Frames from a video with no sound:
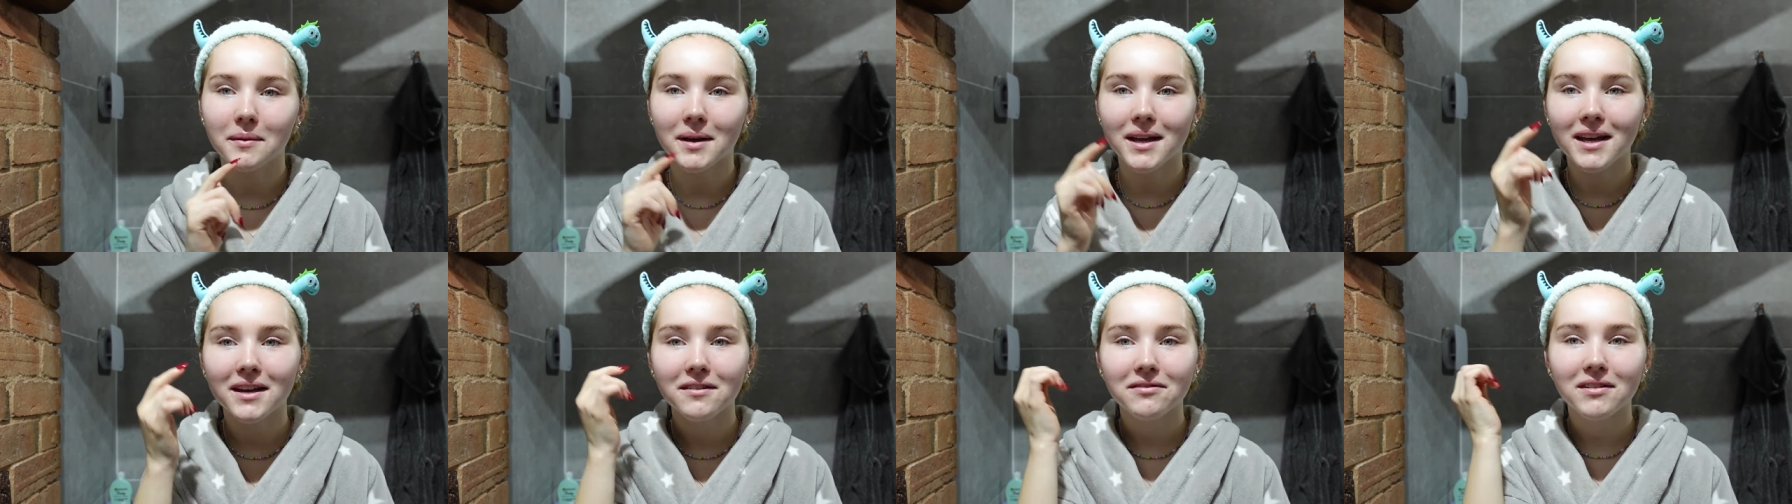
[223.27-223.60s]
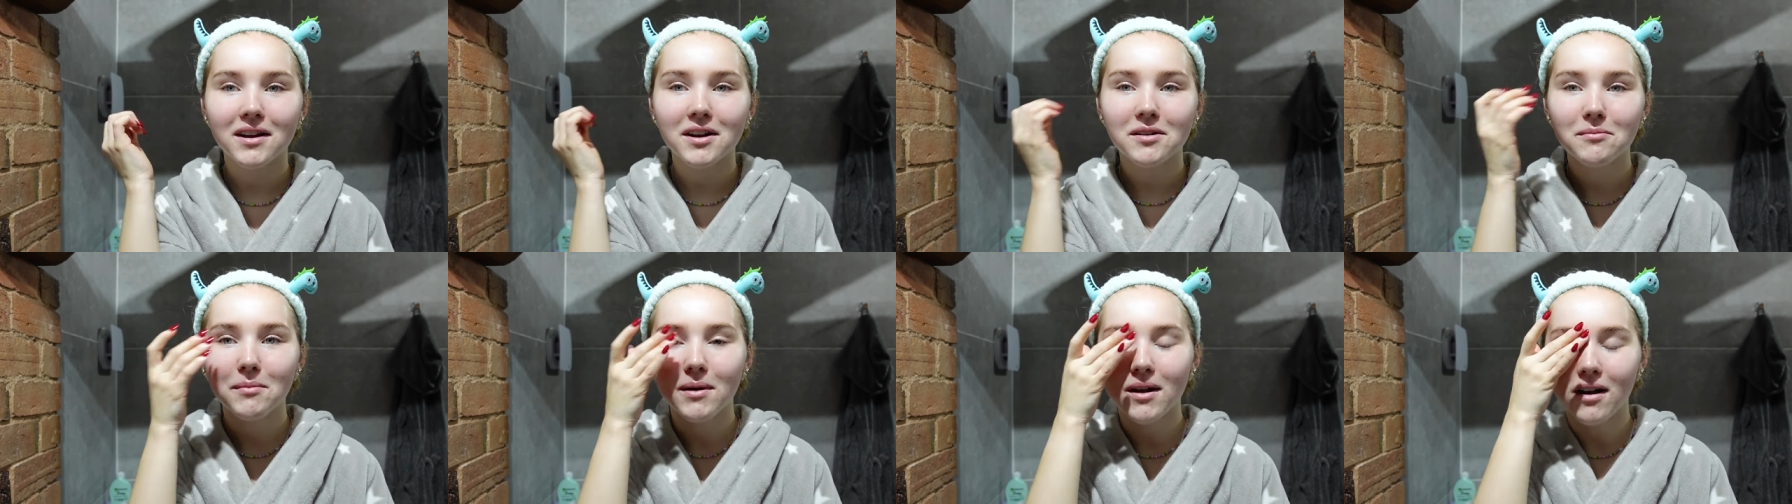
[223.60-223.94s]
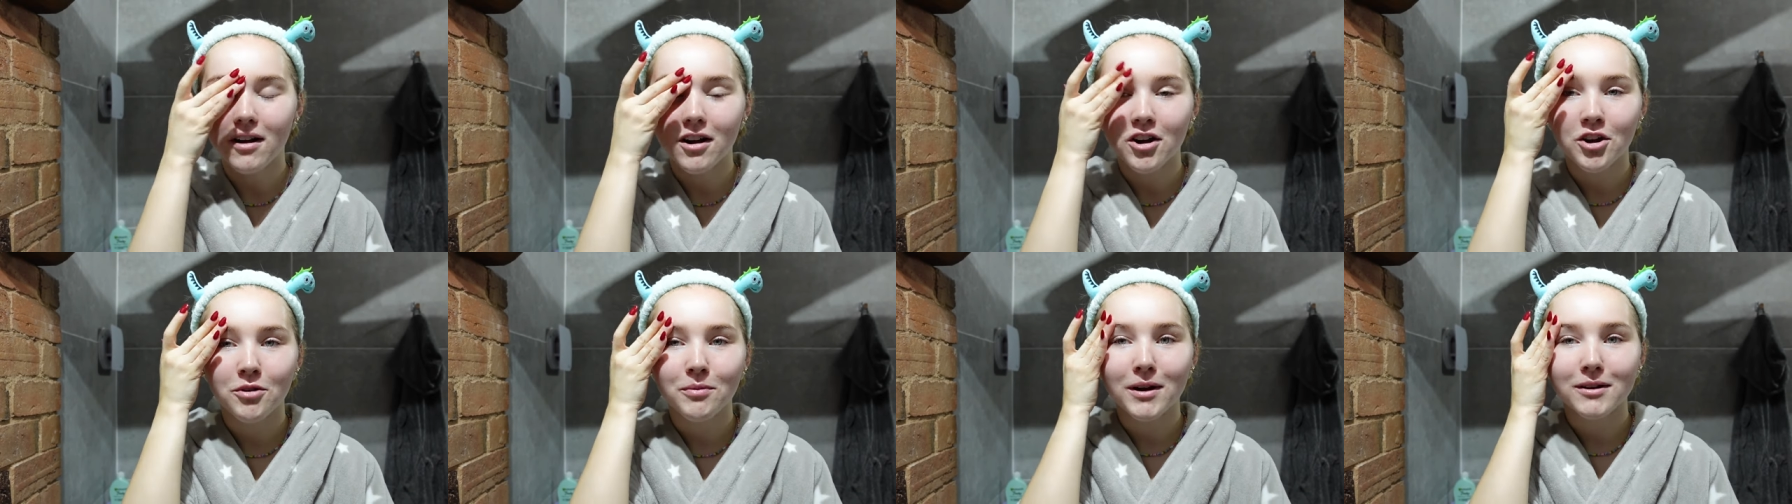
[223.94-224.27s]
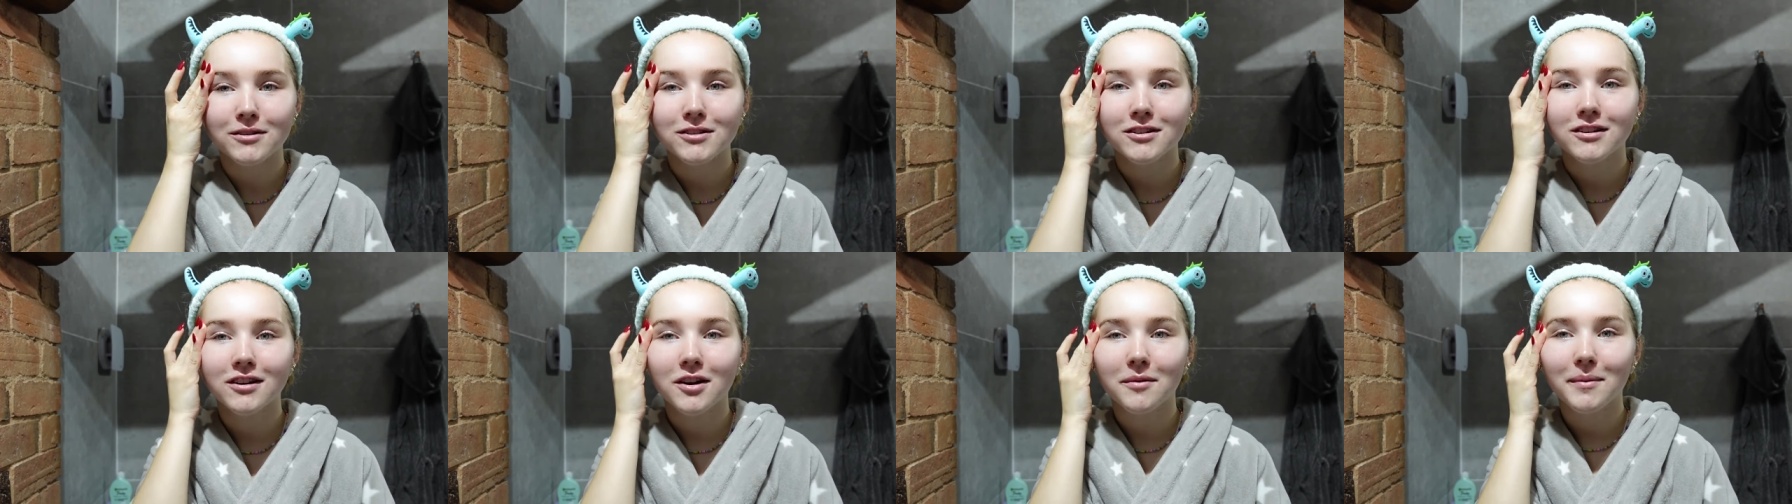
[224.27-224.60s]
but if like my
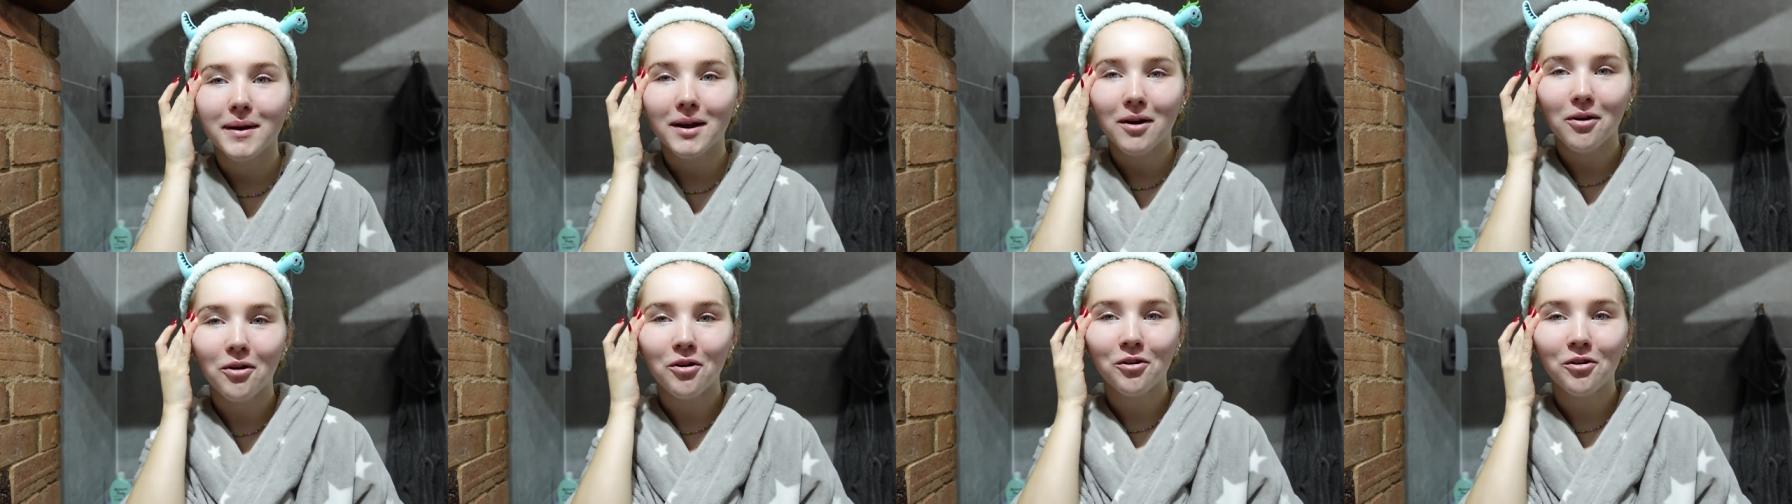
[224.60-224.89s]
eyebrows look a bit